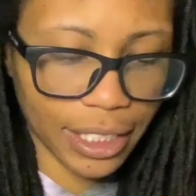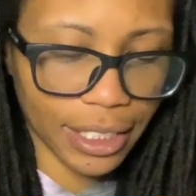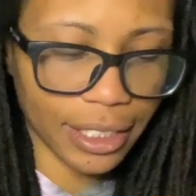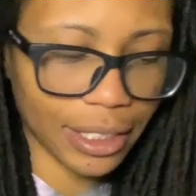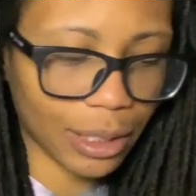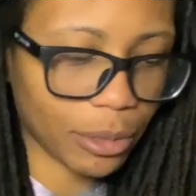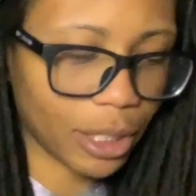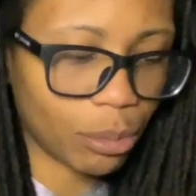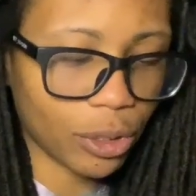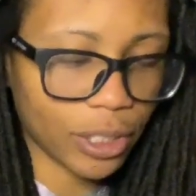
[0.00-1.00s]
because I'm
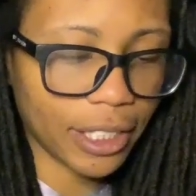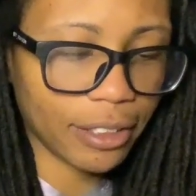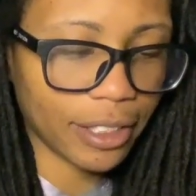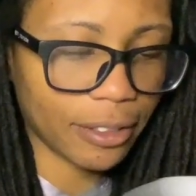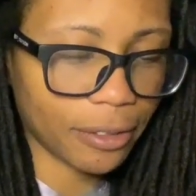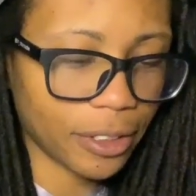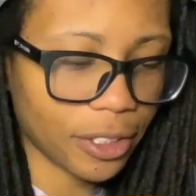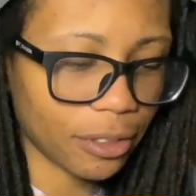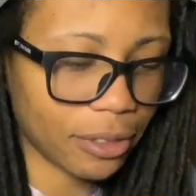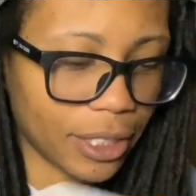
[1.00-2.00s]
gonna bore you in the
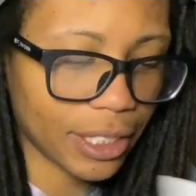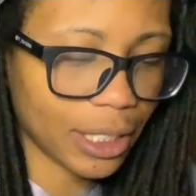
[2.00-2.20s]
future with